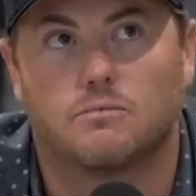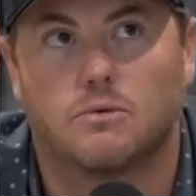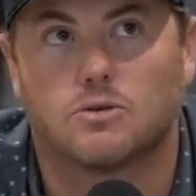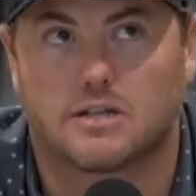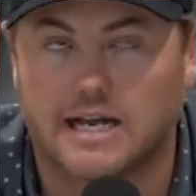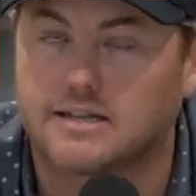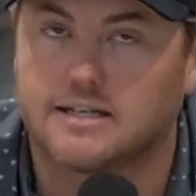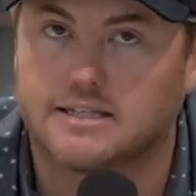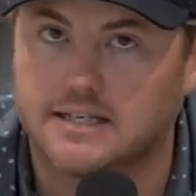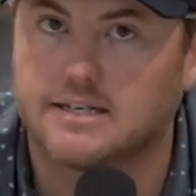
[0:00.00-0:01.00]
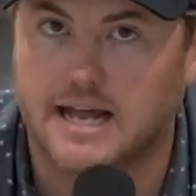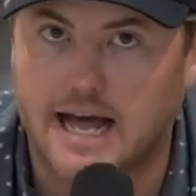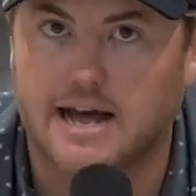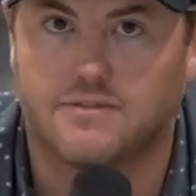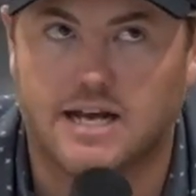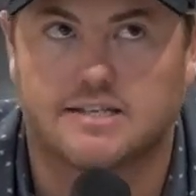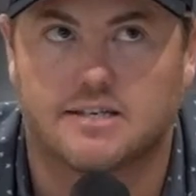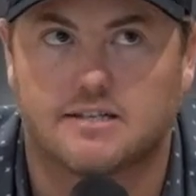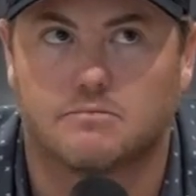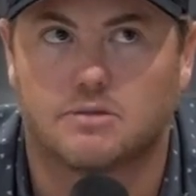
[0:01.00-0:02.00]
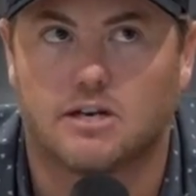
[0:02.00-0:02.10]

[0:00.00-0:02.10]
most likely didn't have that systems